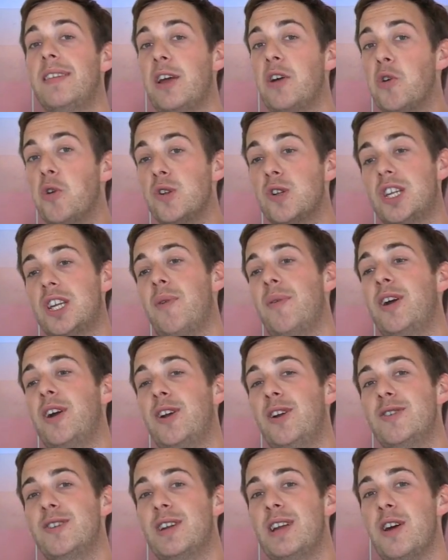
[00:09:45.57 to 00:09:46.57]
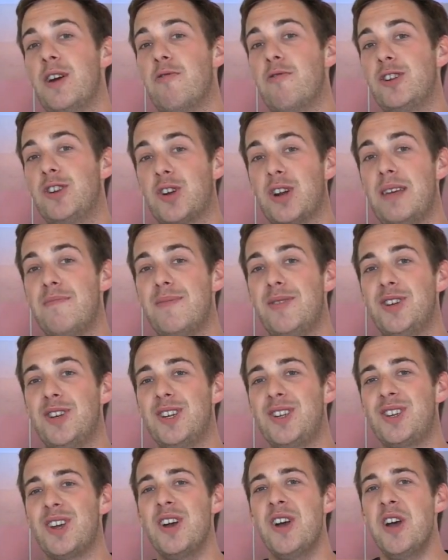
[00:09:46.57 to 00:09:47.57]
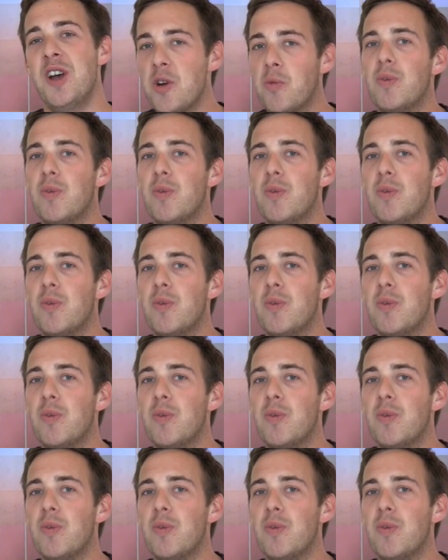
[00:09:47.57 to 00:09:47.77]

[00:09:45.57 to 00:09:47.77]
They also include original images,